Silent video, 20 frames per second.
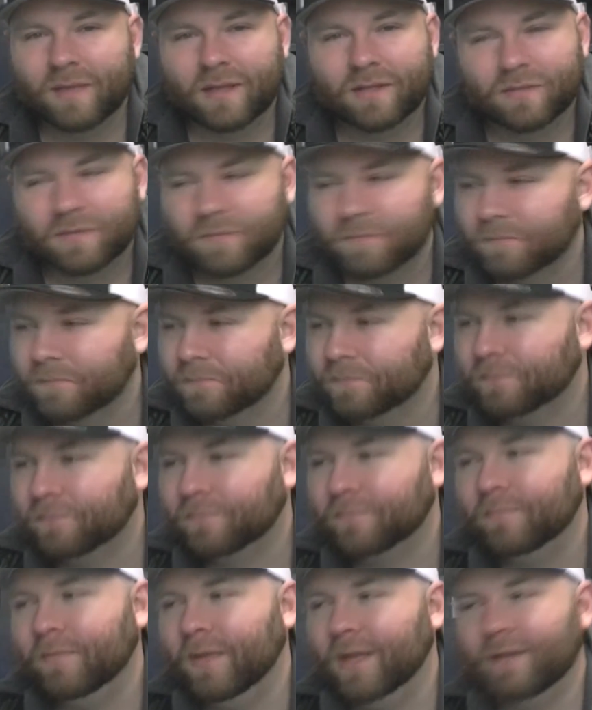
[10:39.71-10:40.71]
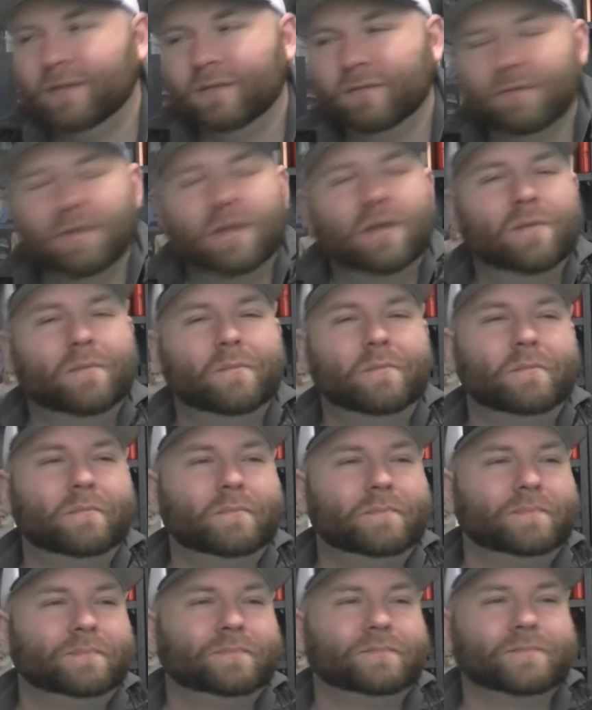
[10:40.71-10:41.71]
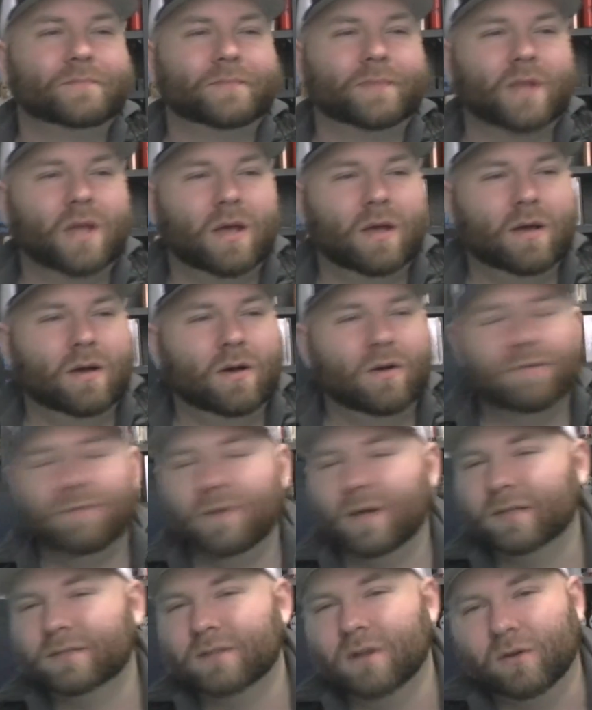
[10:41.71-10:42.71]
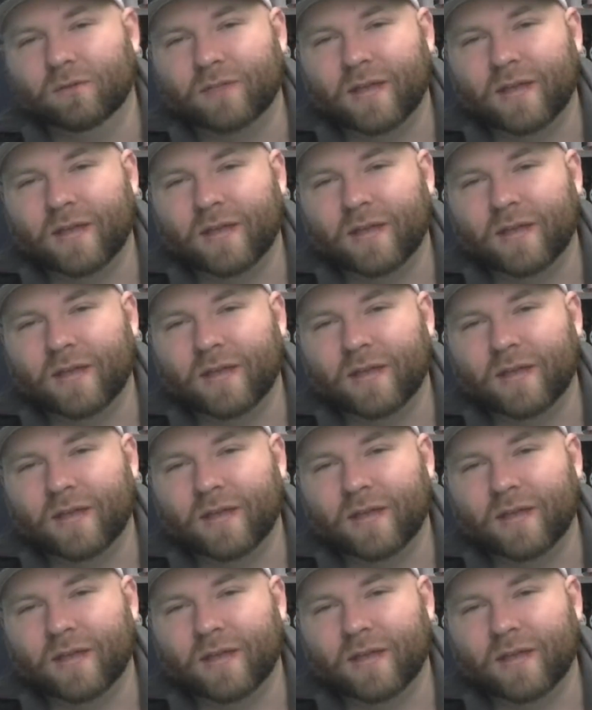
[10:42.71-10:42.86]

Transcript: mint. Oh, fuck no.